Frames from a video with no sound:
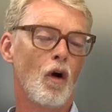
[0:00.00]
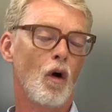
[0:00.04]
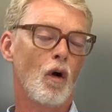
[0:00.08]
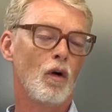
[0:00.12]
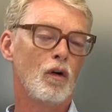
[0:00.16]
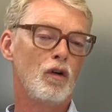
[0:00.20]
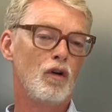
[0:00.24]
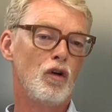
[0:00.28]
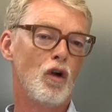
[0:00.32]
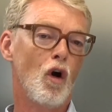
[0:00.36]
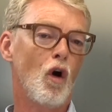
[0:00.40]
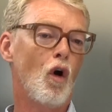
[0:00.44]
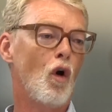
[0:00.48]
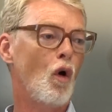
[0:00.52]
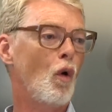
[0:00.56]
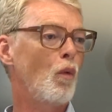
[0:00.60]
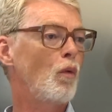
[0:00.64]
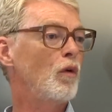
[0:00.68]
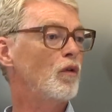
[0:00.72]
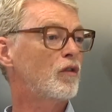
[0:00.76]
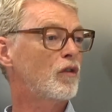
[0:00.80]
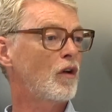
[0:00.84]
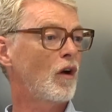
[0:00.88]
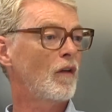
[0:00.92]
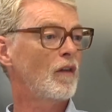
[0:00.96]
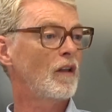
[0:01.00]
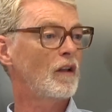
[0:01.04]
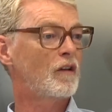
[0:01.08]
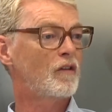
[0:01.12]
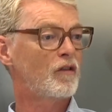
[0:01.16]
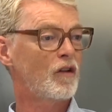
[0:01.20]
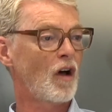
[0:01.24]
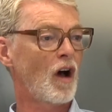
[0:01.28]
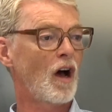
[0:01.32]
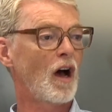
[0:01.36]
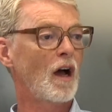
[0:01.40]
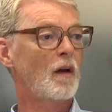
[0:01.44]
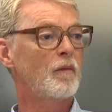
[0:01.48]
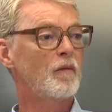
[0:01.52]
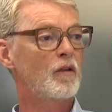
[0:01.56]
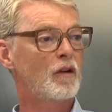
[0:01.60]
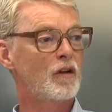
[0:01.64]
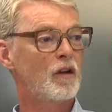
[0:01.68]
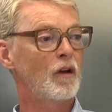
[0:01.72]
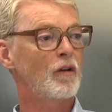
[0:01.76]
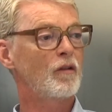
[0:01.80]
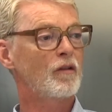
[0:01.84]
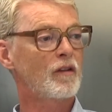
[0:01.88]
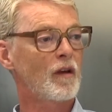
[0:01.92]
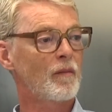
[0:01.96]
not always got the time to
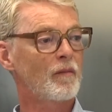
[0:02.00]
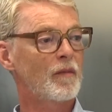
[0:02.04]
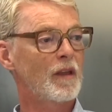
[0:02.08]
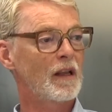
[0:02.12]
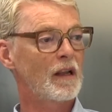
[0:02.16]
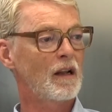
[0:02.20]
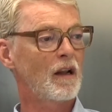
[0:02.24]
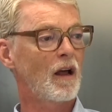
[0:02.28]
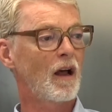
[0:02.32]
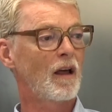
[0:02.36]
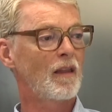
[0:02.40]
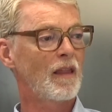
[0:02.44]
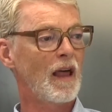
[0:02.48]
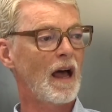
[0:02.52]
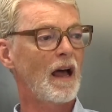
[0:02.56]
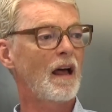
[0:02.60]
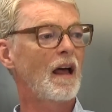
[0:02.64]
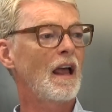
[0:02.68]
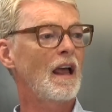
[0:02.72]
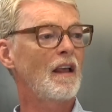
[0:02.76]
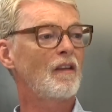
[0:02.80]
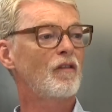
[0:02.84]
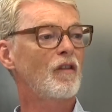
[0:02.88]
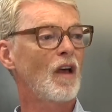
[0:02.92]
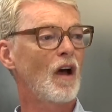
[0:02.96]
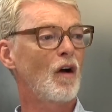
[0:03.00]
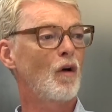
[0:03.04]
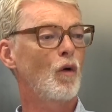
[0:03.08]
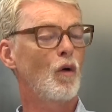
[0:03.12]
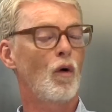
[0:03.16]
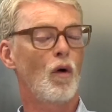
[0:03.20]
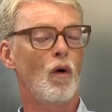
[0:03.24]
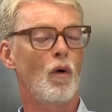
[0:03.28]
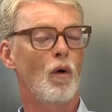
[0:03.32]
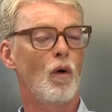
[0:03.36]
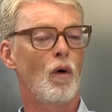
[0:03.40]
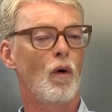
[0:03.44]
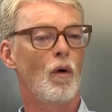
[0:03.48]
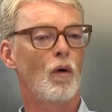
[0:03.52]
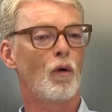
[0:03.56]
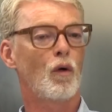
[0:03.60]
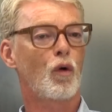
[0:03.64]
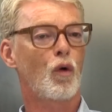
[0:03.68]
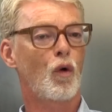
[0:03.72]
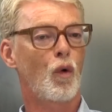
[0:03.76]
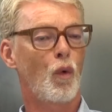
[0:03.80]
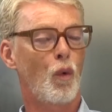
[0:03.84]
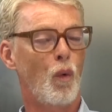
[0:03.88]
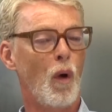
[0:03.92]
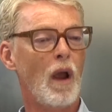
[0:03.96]
do something like that. It's
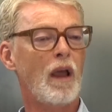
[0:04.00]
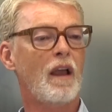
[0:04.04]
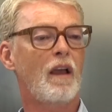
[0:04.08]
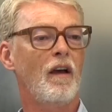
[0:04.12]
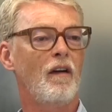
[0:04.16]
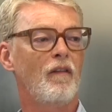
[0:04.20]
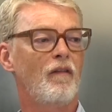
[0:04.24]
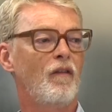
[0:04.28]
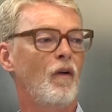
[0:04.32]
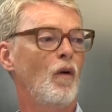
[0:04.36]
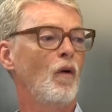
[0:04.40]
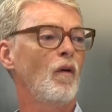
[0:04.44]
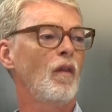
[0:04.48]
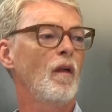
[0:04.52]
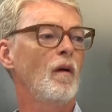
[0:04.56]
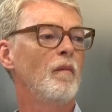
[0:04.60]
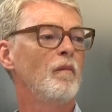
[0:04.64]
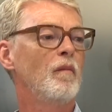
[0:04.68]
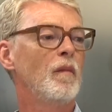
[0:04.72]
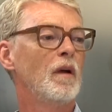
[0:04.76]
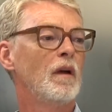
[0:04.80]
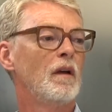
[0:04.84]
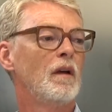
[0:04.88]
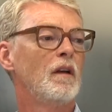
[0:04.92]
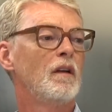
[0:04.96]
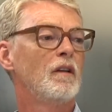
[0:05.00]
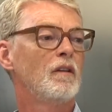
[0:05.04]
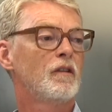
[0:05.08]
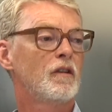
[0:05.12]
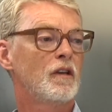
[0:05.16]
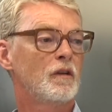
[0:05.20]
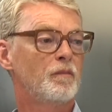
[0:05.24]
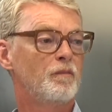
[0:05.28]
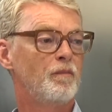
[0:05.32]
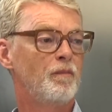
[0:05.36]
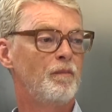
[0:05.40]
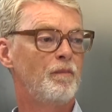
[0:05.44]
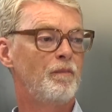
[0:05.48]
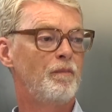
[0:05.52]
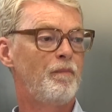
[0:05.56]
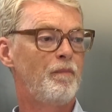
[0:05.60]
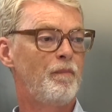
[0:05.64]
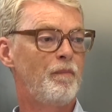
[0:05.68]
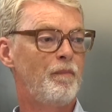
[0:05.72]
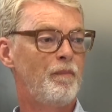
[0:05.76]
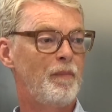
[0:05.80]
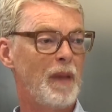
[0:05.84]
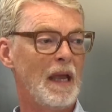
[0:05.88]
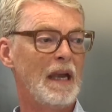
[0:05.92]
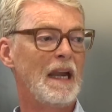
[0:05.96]
quicker for them to
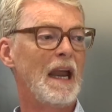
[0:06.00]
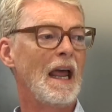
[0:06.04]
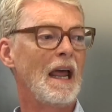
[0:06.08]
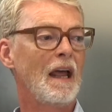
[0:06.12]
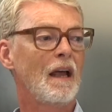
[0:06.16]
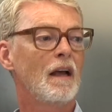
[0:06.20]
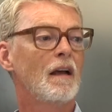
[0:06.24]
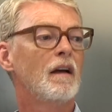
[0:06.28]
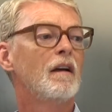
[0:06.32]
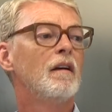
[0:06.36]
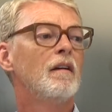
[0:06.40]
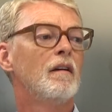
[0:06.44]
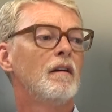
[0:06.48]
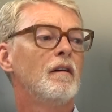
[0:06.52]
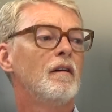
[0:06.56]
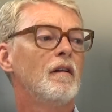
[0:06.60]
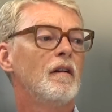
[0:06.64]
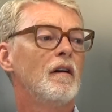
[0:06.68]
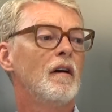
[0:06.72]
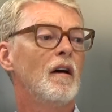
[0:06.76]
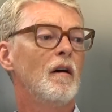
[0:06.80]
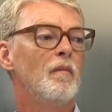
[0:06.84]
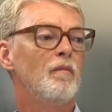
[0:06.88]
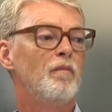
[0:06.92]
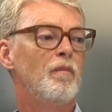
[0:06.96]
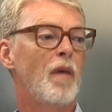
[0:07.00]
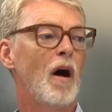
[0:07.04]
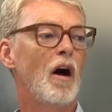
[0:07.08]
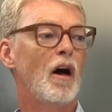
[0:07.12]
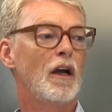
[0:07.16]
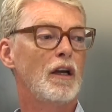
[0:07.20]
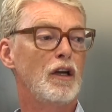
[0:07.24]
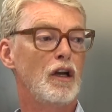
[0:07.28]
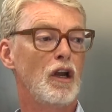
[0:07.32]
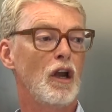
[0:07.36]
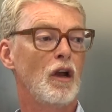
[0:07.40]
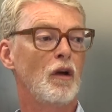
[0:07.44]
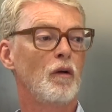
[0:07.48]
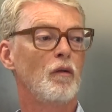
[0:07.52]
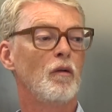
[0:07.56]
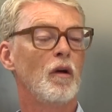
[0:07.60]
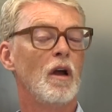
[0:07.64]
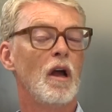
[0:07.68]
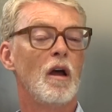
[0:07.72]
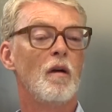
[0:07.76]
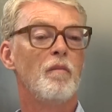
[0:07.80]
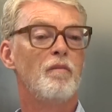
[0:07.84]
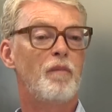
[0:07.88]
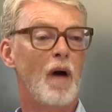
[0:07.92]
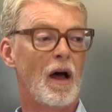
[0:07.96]
bin it and buy new.
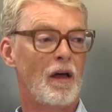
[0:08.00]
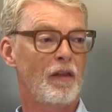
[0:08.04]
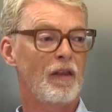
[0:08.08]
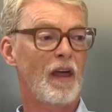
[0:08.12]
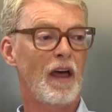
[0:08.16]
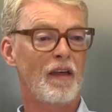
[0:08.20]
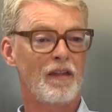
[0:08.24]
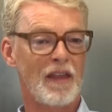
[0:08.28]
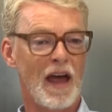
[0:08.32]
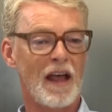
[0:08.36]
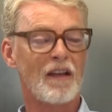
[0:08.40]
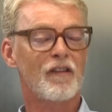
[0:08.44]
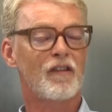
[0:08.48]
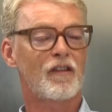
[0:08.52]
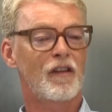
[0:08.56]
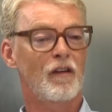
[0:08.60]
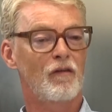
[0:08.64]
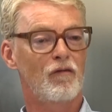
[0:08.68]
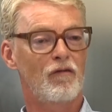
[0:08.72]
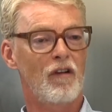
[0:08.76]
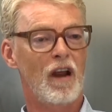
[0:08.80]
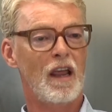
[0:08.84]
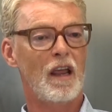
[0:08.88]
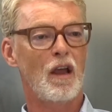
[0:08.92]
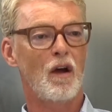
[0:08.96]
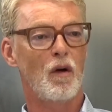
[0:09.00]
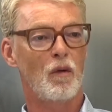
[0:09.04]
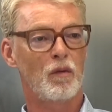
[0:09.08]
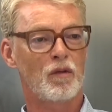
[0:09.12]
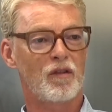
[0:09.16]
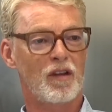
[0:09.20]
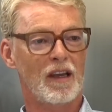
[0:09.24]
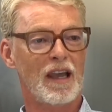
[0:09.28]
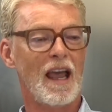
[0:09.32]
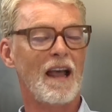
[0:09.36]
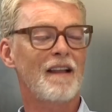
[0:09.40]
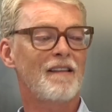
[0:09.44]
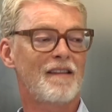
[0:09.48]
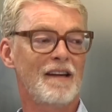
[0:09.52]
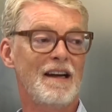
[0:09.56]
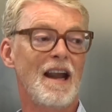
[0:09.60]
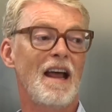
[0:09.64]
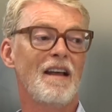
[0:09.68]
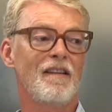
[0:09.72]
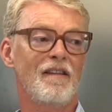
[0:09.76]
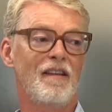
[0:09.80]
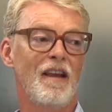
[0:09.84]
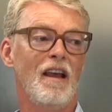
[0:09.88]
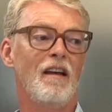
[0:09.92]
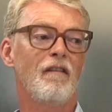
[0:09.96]
But that's the real. To get to
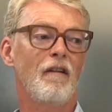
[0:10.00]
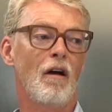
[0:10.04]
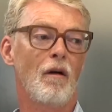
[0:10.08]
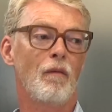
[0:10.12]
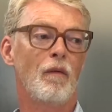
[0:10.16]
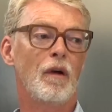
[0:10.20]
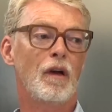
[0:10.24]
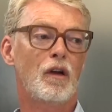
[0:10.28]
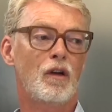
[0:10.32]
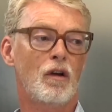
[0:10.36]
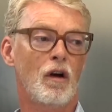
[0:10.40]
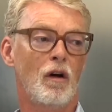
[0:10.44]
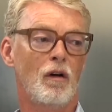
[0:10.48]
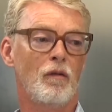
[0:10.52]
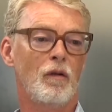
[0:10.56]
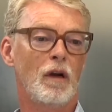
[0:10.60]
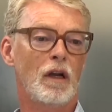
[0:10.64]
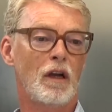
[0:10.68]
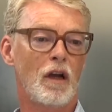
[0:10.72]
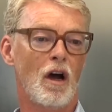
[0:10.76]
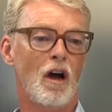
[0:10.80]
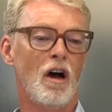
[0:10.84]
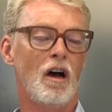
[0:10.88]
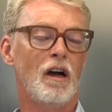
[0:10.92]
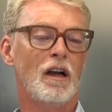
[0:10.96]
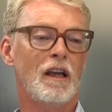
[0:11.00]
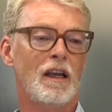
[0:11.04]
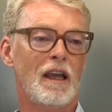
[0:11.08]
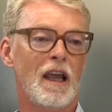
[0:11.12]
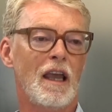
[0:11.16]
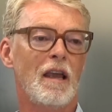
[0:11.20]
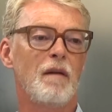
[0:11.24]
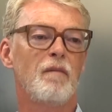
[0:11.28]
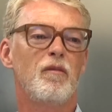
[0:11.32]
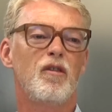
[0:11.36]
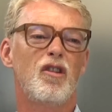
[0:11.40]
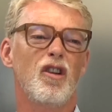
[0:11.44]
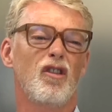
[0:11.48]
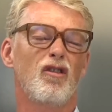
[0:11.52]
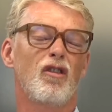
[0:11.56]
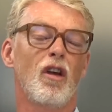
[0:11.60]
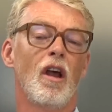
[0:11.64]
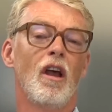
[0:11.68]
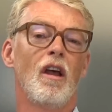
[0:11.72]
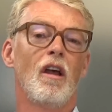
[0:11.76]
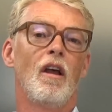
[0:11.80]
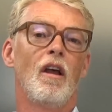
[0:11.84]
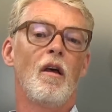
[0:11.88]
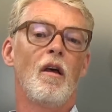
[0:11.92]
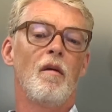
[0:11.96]
net zero, we can't keep just
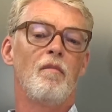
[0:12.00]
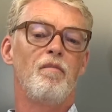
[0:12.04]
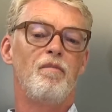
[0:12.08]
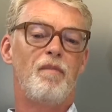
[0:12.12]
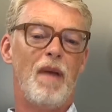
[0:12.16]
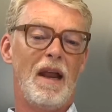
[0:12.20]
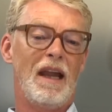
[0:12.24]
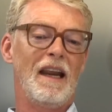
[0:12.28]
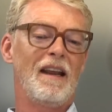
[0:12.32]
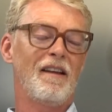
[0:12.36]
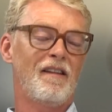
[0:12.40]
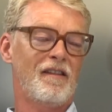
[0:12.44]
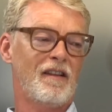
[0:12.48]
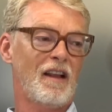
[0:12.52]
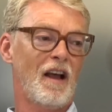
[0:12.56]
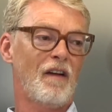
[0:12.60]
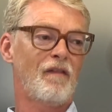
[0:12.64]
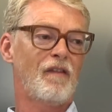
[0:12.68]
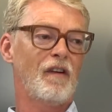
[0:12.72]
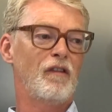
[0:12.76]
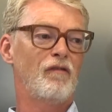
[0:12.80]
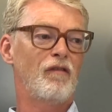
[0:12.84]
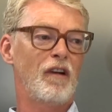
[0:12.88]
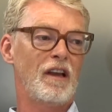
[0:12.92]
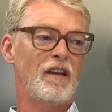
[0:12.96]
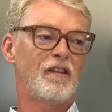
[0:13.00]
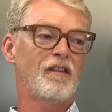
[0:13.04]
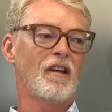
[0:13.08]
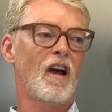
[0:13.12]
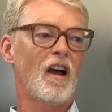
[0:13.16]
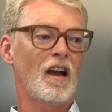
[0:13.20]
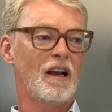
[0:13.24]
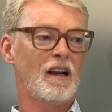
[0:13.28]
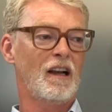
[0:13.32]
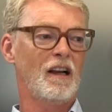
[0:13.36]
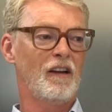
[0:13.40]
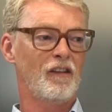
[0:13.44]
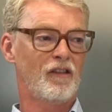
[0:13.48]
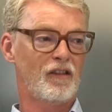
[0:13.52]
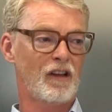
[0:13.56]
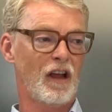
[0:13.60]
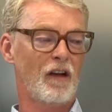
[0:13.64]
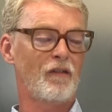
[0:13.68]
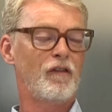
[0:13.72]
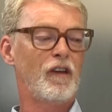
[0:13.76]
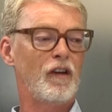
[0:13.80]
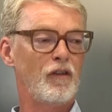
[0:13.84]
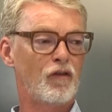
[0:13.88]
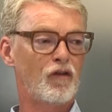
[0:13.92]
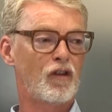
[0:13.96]
binning stuff and recycling
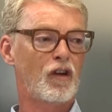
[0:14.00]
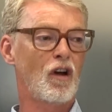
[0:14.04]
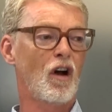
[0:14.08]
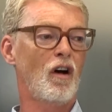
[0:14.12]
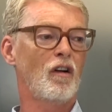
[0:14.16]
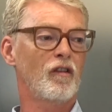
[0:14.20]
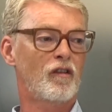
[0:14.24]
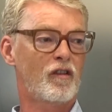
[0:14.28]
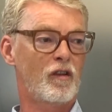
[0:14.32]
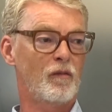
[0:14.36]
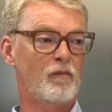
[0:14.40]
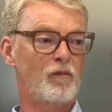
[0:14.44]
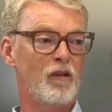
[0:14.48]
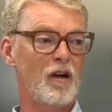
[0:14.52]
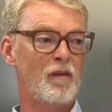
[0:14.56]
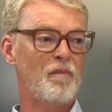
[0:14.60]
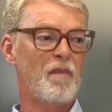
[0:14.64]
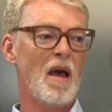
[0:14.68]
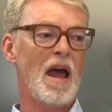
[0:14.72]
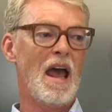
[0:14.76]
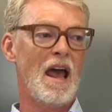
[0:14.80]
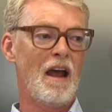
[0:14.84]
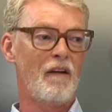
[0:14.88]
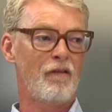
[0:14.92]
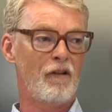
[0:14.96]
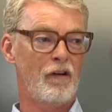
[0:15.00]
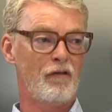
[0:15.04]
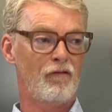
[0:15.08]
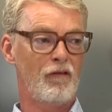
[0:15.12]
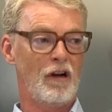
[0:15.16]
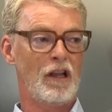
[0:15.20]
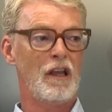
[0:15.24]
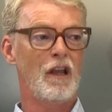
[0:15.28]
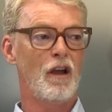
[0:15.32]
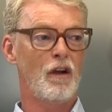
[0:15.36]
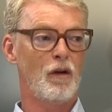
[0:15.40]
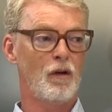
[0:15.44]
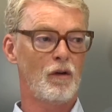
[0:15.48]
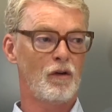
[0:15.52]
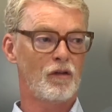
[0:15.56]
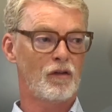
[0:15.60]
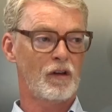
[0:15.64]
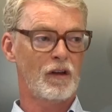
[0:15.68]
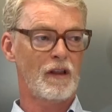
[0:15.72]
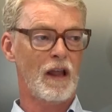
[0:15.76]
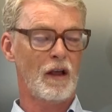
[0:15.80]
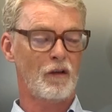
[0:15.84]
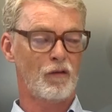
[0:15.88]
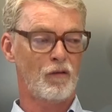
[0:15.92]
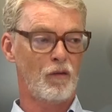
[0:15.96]
stuff. You've got to repair and reuse,
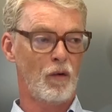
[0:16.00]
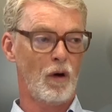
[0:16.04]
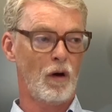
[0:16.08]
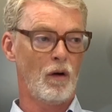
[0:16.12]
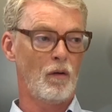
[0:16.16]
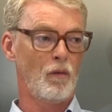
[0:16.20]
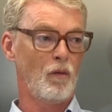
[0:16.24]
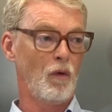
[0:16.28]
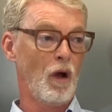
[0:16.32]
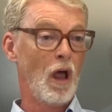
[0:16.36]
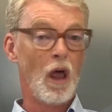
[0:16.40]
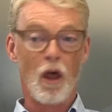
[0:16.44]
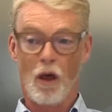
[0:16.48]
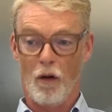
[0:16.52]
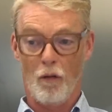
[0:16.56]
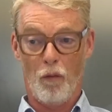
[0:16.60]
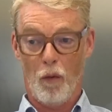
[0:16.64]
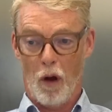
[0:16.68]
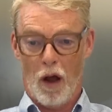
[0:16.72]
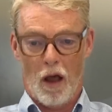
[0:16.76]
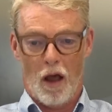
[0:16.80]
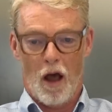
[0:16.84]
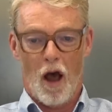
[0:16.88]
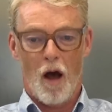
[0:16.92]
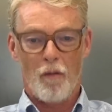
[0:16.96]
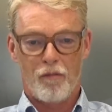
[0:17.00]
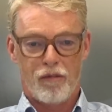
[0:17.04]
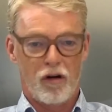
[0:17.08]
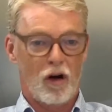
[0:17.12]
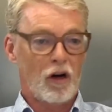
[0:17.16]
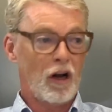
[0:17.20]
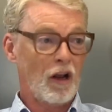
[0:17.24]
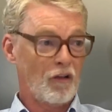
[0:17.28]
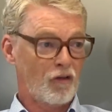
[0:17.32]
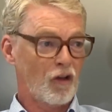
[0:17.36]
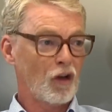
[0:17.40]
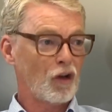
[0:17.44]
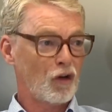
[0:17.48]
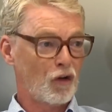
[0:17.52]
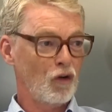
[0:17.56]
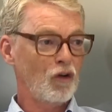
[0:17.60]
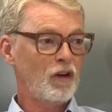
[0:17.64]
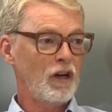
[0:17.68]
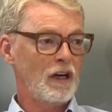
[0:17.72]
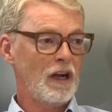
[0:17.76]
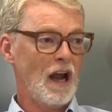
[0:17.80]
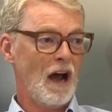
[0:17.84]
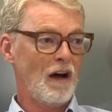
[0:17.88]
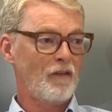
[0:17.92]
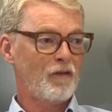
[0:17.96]
and that's what our products are good
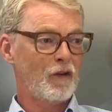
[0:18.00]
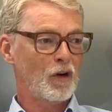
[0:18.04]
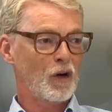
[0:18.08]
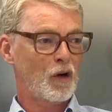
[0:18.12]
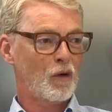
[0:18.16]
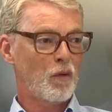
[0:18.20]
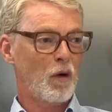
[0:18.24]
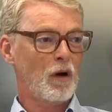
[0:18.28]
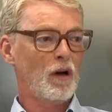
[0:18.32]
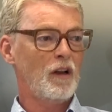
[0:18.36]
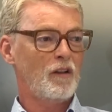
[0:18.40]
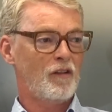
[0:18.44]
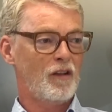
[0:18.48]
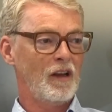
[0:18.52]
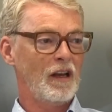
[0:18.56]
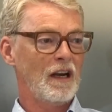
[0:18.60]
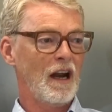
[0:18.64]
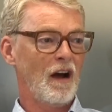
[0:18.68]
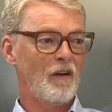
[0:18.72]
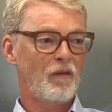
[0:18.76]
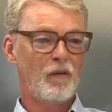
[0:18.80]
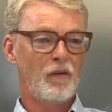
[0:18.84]
enough and quality enough.